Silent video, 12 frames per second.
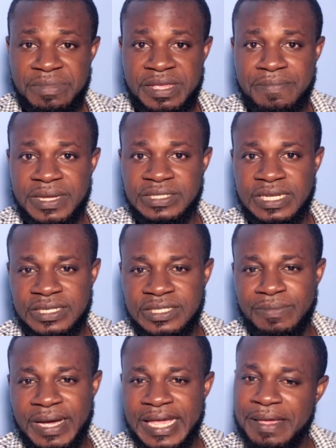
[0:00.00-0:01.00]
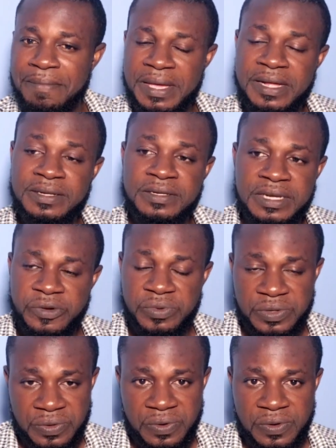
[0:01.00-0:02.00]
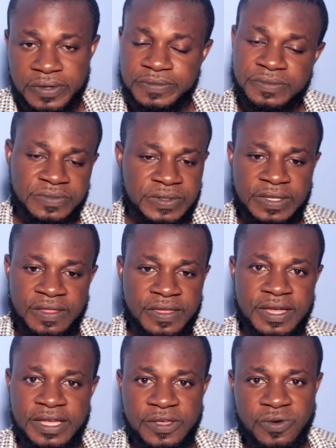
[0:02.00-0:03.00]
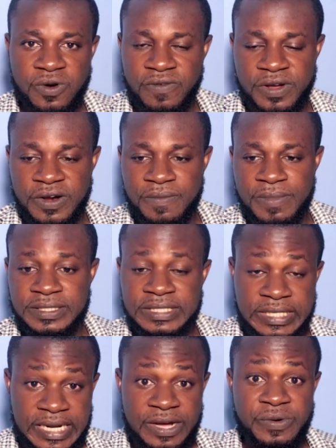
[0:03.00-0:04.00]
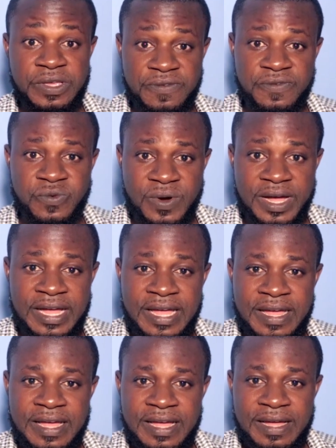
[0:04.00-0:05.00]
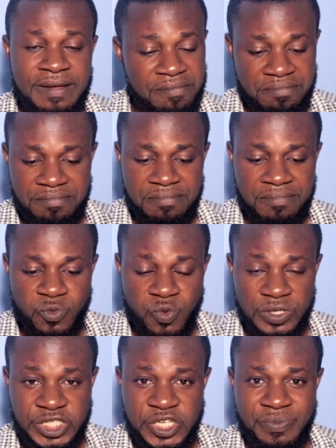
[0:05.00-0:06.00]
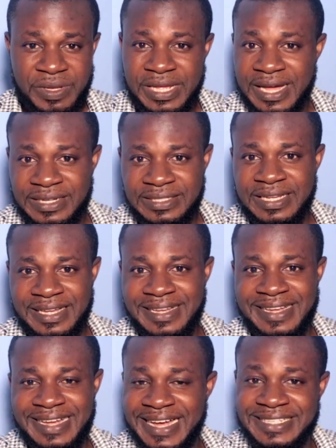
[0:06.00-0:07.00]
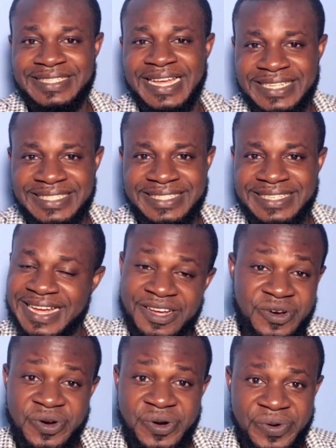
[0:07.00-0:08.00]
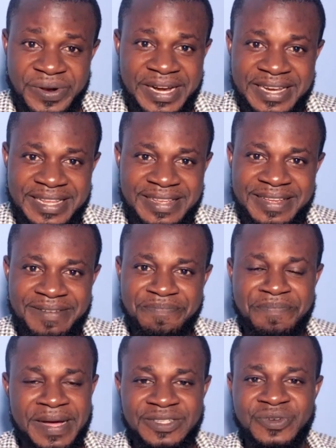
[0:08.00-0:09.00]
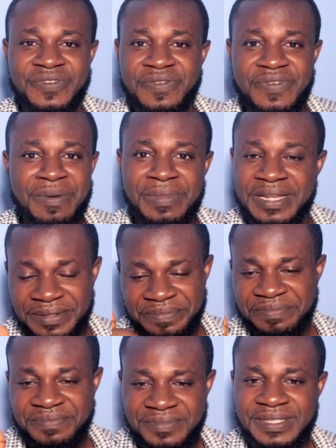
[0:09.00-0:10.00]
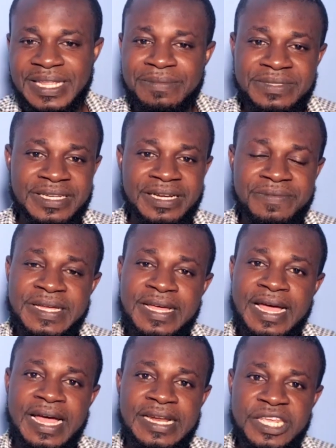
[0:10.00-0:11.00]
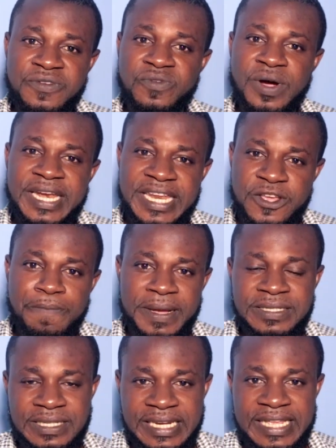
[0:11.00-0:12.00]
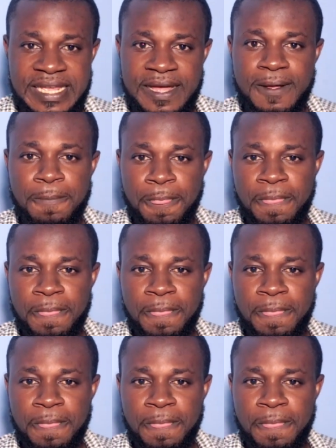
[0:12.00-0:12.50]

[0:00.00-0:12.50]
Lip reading: messages in my email, then we talk. Thank you all very much. Now, if you are watching me as already a part of the family, thumbs up. And if you are a new person here,